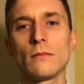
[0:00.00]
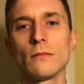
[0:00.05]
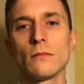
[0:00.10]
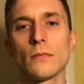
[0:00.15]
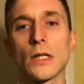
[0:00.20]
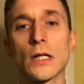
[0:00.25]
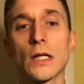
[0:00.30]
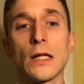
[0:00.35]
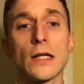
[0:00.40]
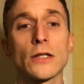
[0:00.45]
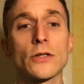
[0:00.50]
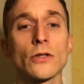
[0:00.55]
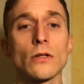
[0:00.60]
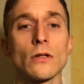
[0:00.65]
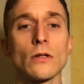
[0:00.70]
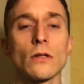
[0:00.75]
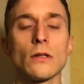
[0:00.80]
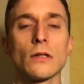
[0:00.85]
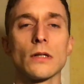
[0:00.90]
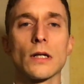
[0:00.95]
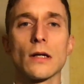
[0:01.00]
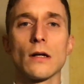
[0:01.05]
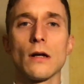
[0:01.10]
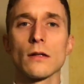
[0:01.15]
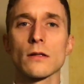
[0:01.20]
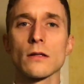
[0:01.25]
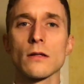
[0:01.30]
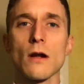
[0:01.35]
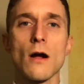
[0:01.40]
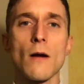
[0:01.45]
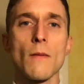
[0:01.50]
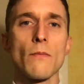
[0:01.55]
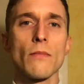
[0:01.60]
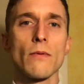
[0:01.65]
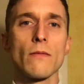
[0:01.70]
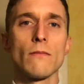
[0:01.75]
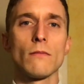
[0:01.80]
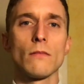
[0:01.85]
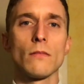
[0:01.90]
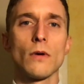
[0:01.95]
An election cannot stop
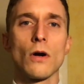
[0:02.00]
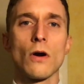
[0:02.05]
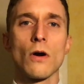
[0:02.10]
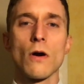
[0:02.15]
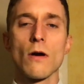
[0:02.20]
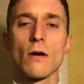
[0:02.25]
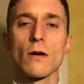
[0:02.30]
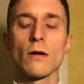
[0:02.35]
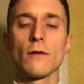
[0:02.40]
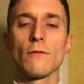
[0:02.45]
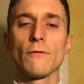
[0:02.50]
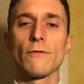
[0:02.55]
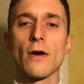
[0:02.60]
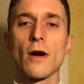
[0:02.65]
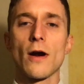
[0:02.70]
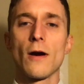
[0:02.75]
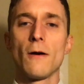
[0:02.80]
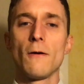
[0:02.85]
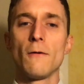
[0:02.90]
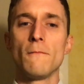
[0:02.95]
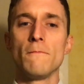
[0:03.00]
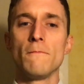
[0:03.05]
a heart on fire.